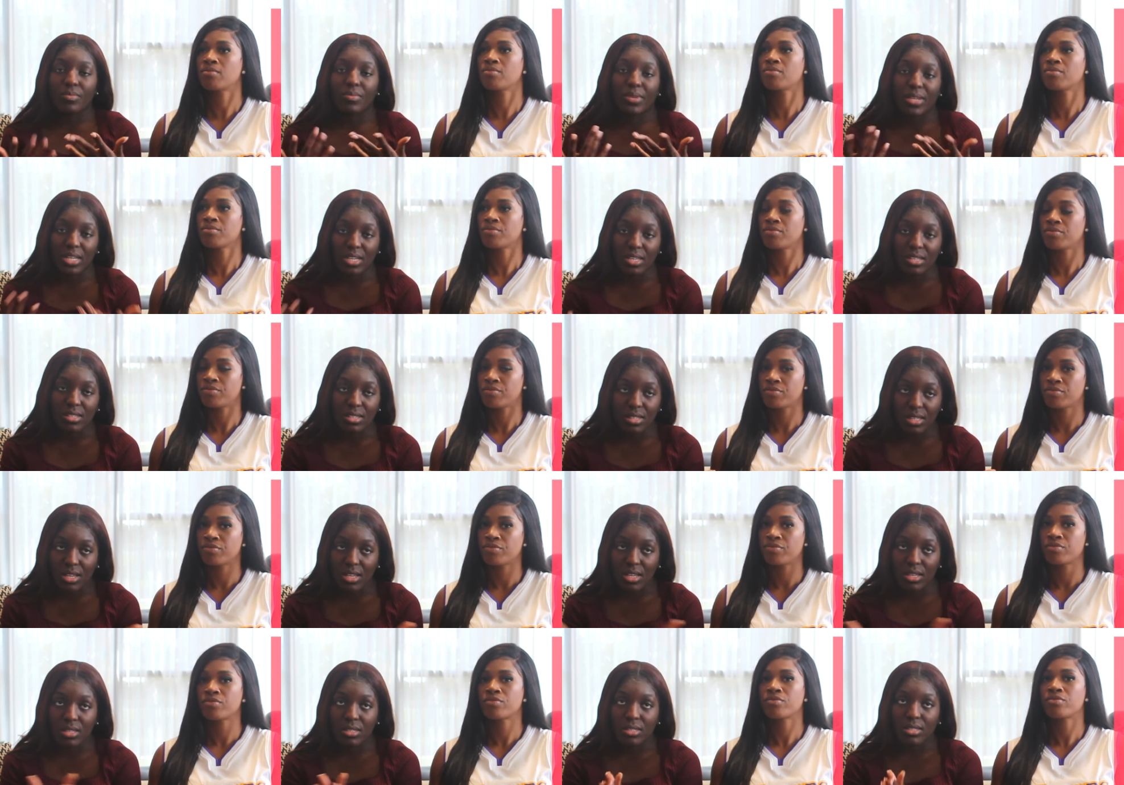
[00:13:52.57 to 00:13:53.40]
Speaker 1: biggest
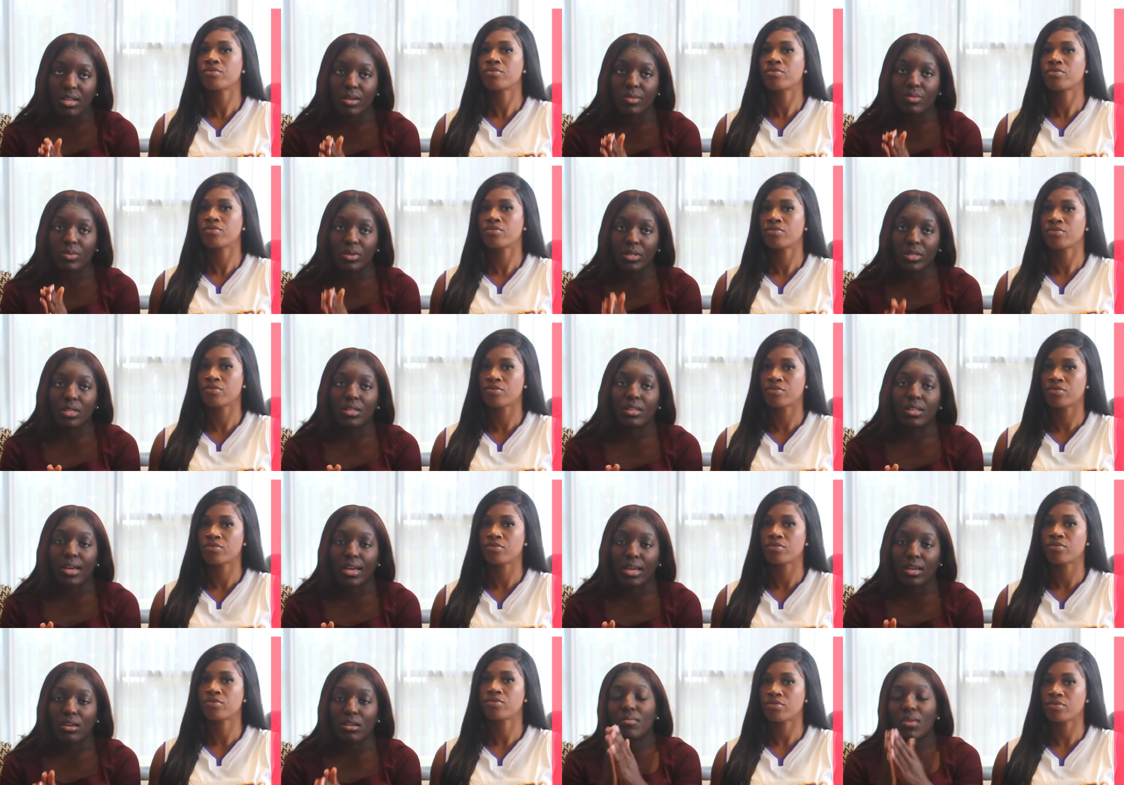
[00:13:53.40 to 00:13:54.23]
things that really
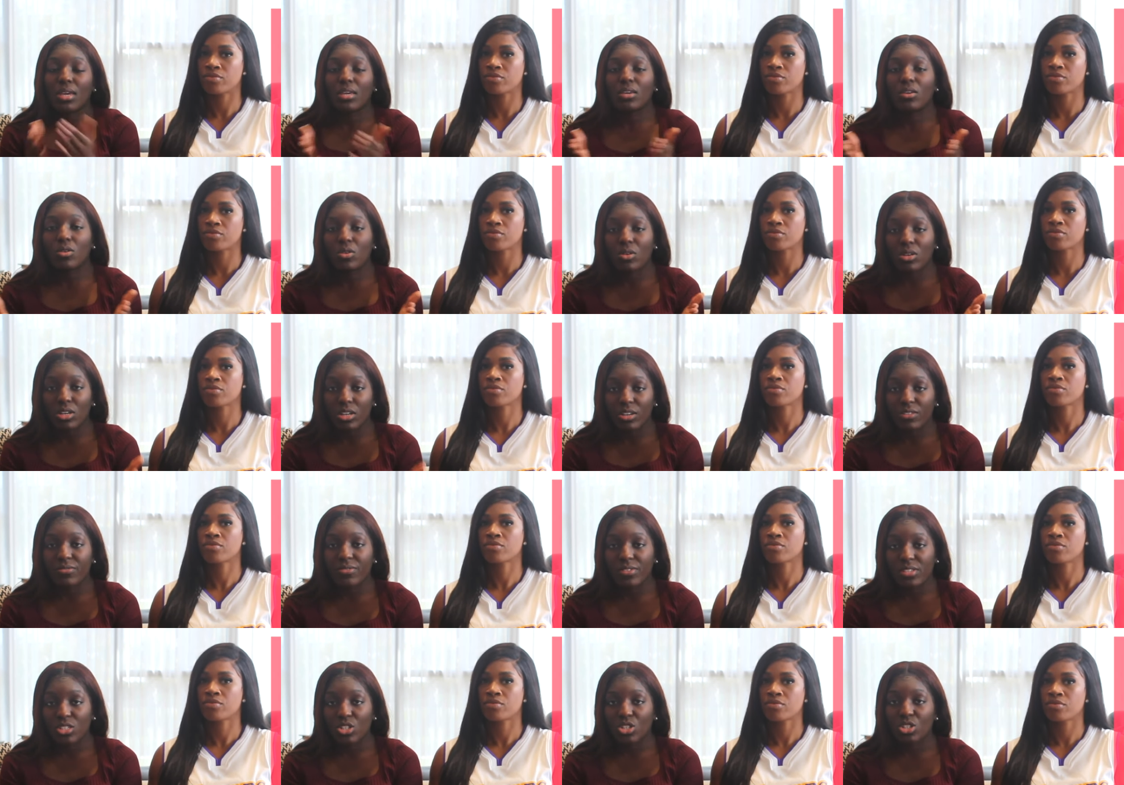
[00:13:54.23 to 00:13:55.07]
like make you a
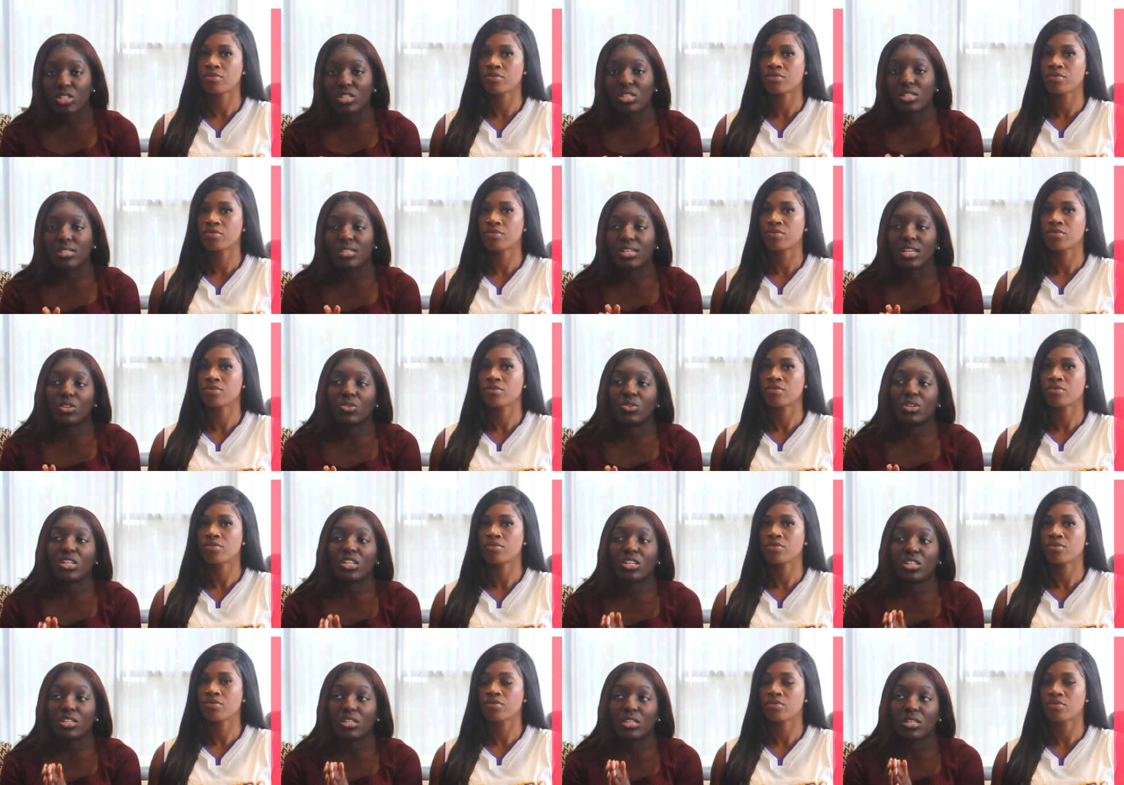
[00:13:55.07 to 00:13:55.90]
good physician is that you
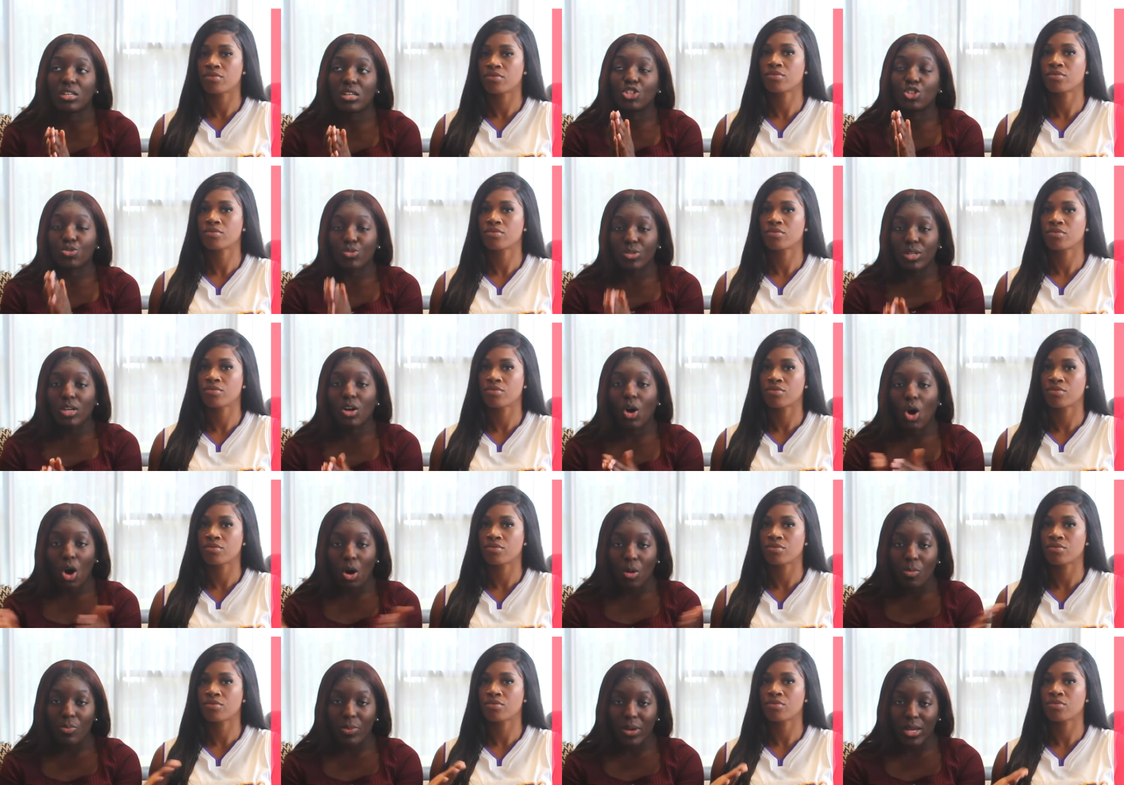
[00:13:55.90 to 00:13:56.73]
can treat
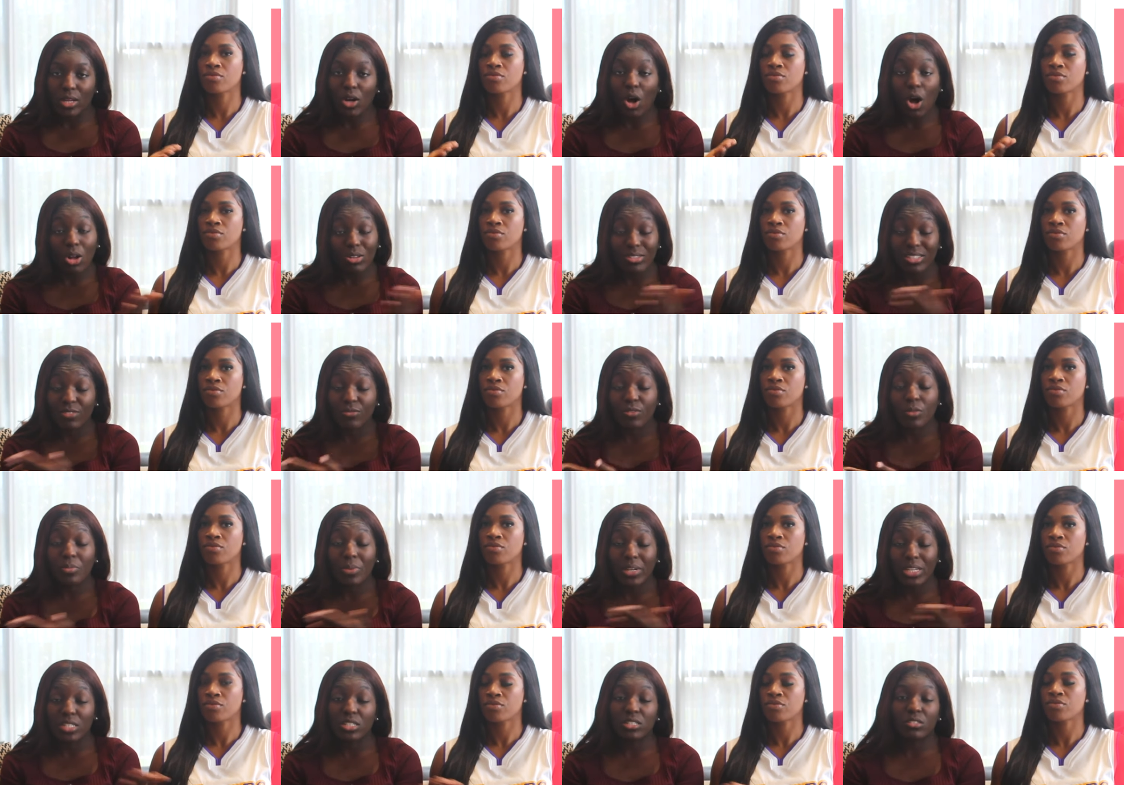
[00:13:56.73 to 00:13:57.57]
all all
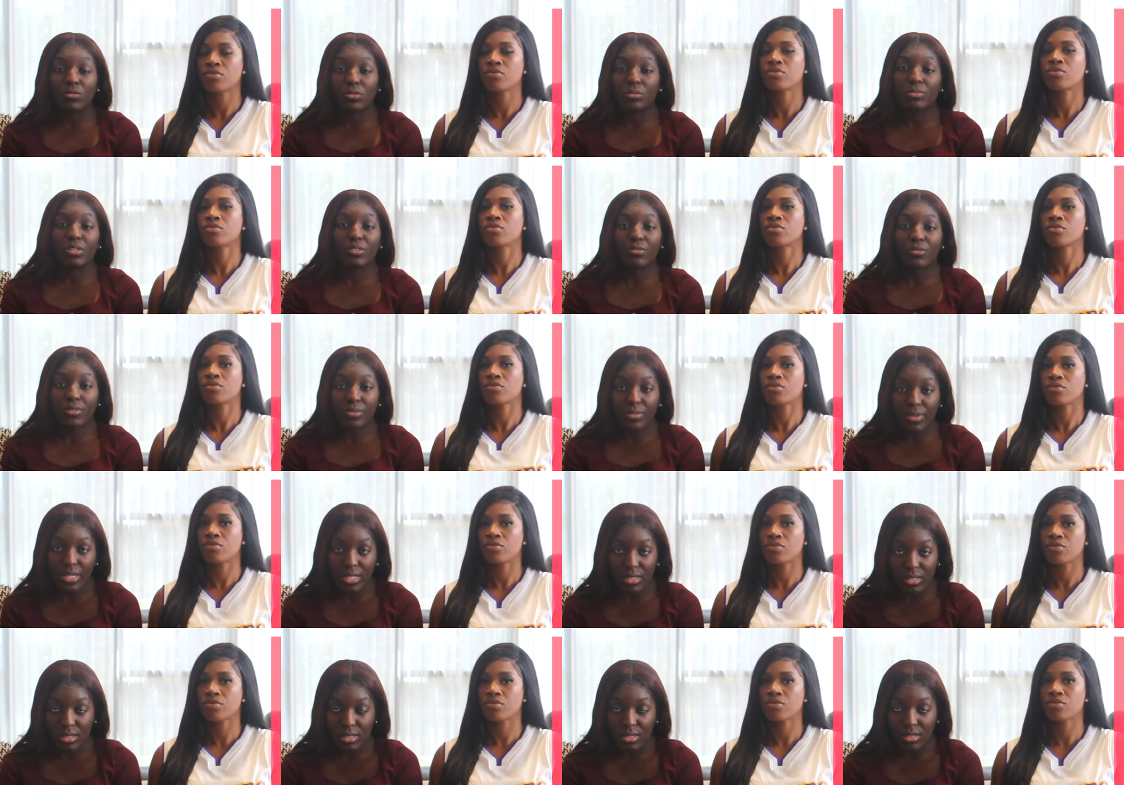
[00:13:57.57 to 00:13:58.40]
different patients from different
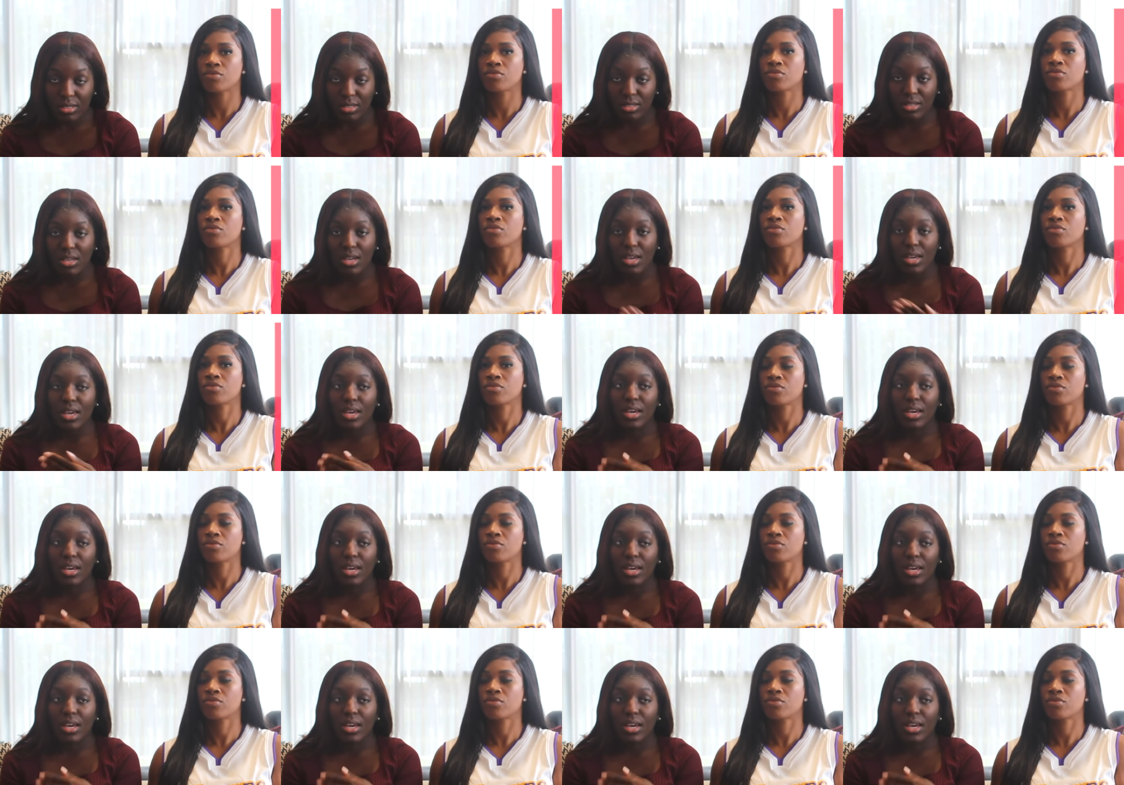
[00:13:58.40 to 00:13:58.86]
races.